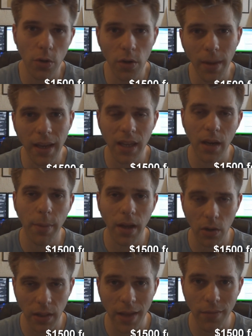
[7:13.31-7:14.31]
You might get
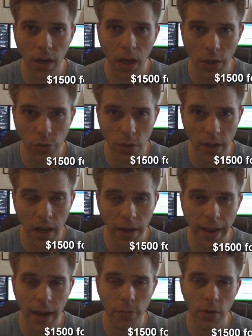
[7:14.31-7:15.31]
about 1,100
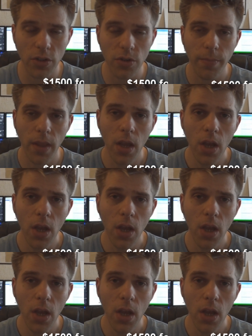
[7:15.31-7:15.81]
on average.